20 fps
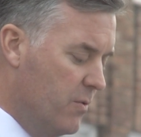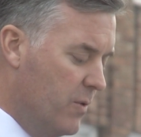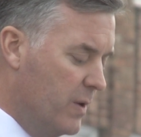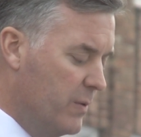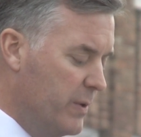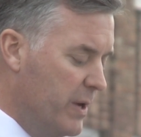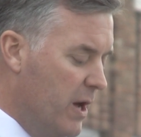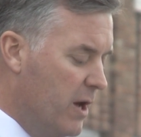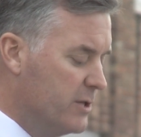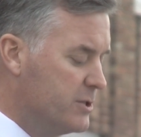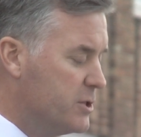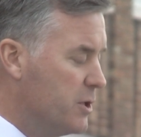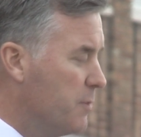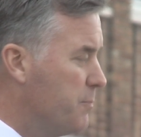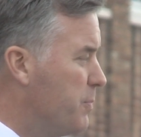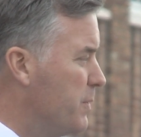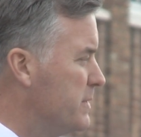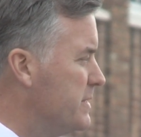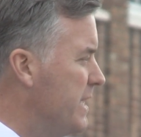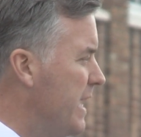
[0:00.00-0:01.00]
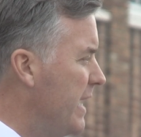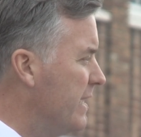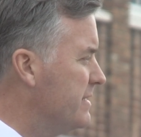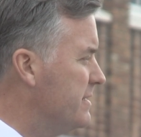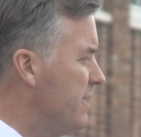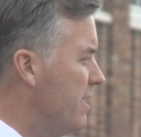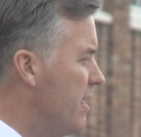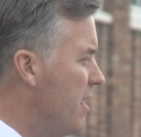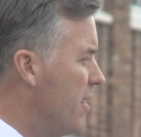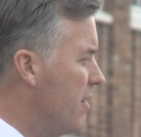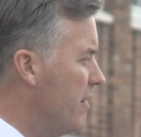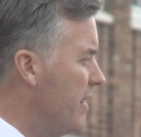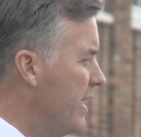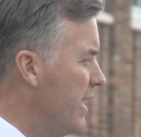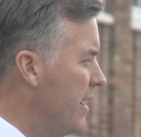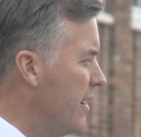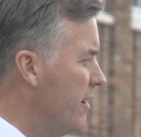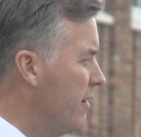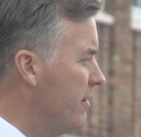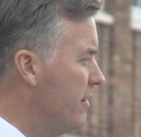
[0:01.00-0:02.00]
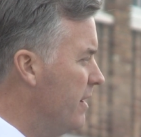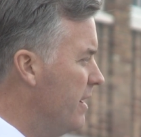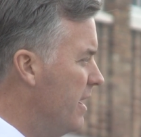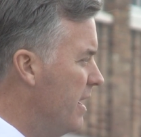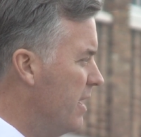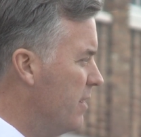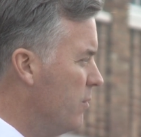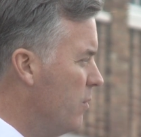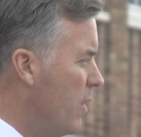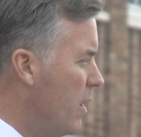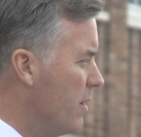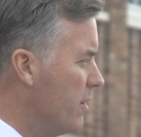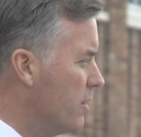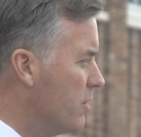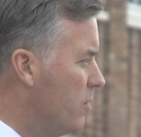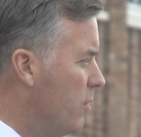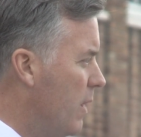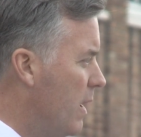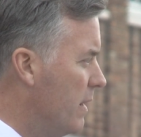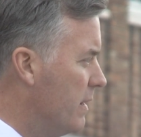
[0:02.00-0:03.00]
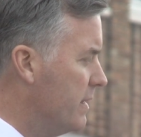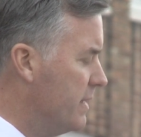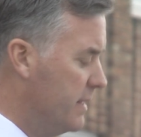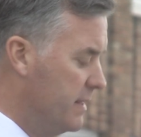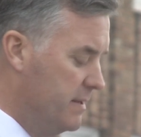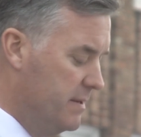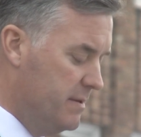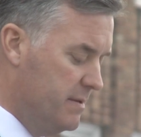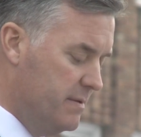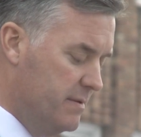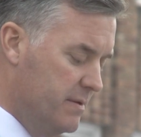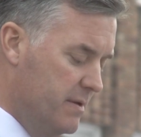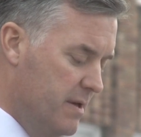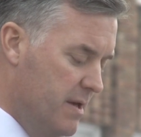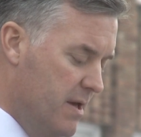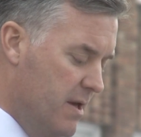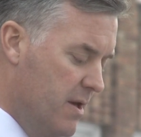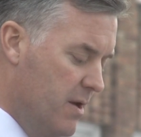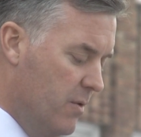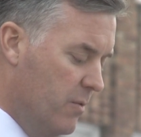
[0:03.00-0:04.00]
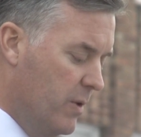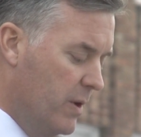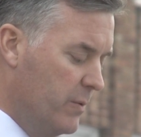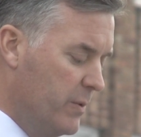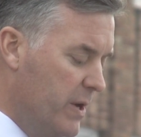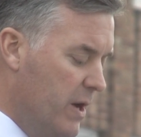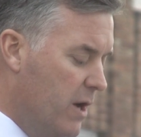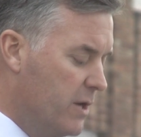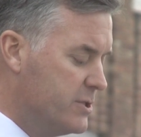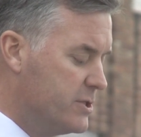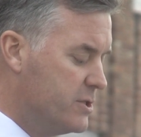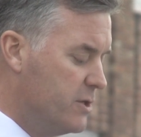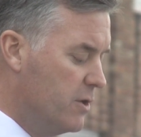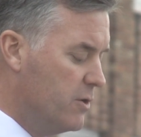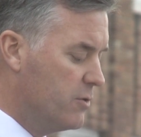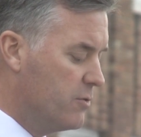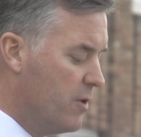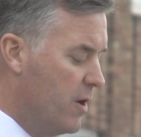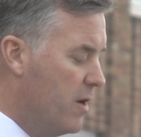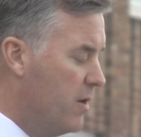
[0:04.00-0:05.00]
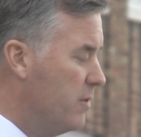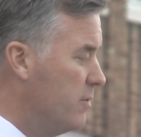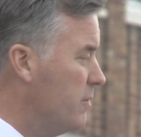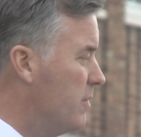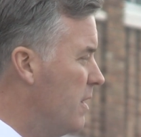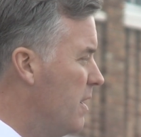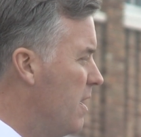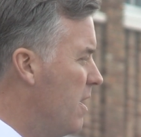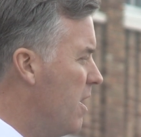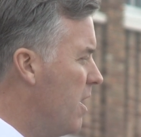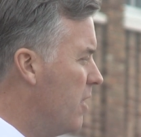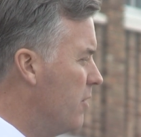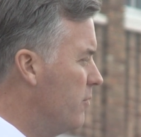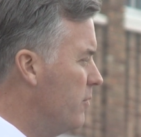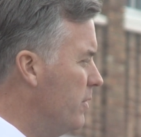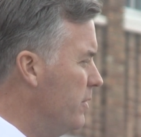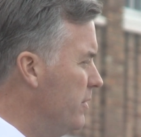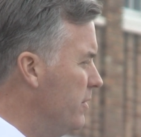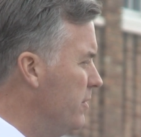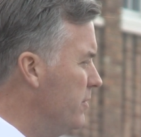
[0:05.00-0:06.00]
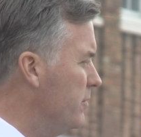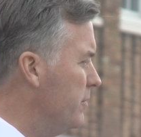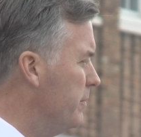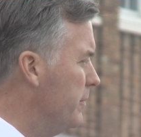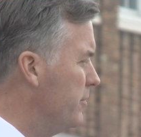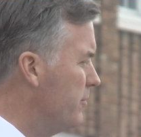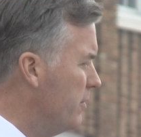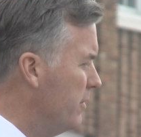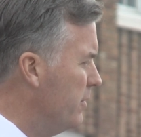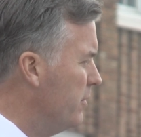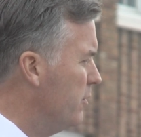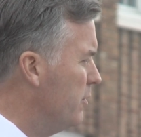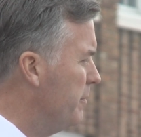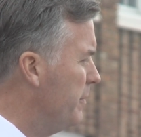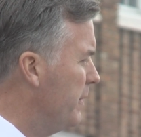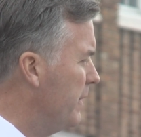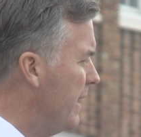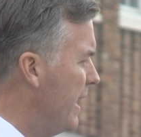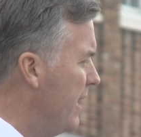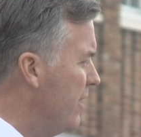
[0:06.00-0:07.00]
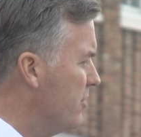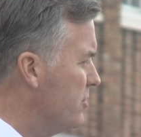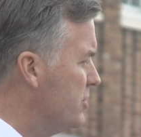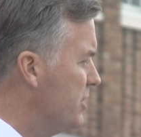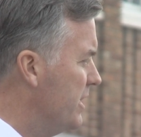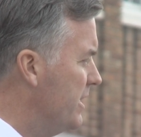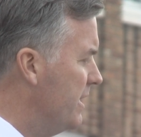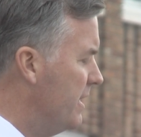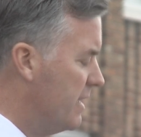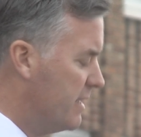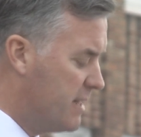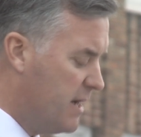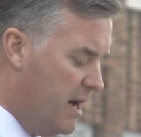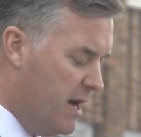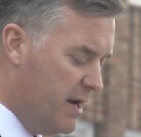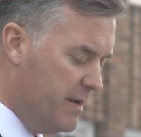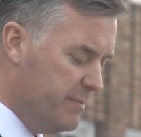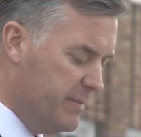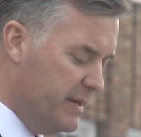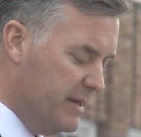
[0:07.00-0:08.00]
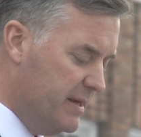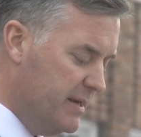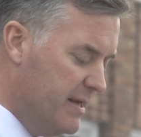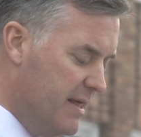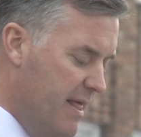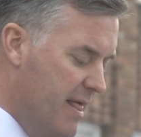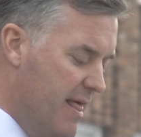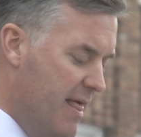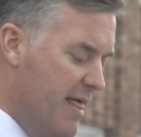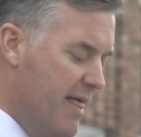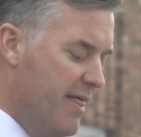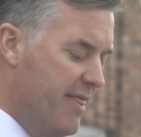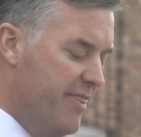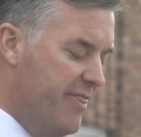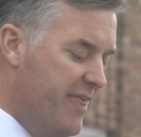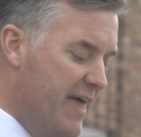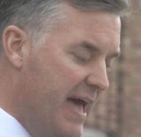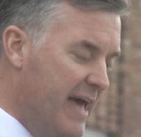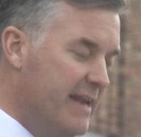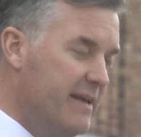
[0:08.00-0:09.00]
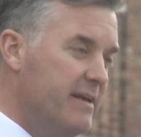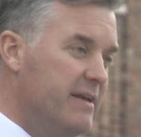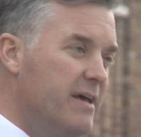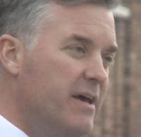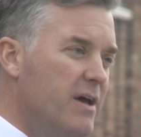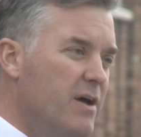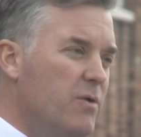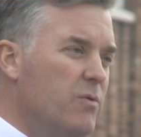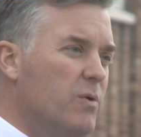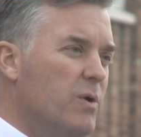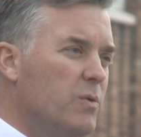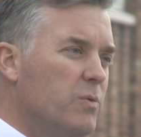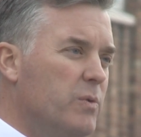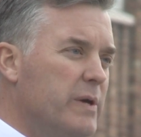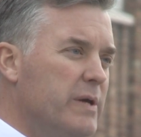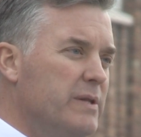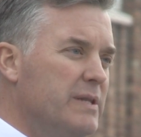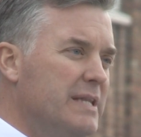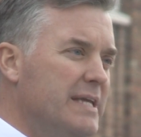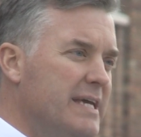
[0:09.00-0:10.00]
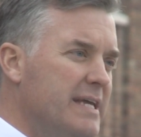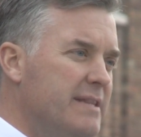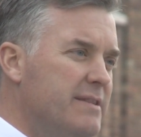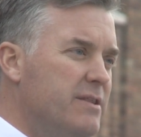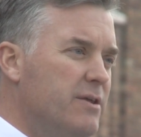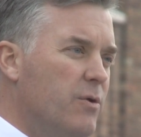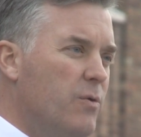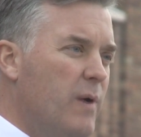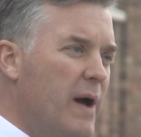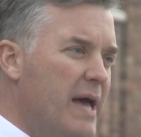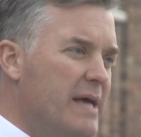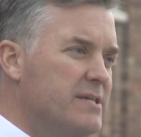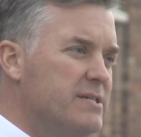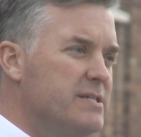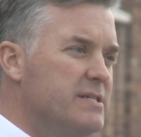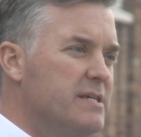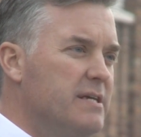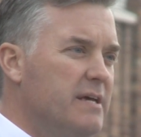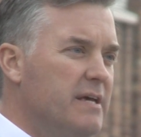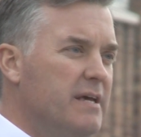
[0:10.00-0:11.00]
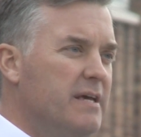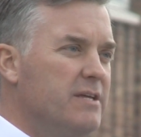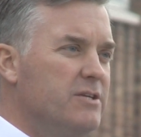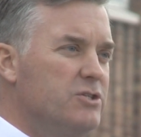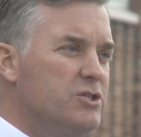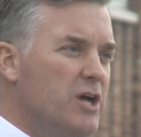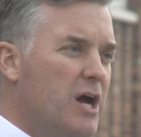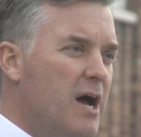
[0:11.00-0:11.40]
when we also protect our air and water quality, when we also grow our renewable energy economy, then will we lead the West in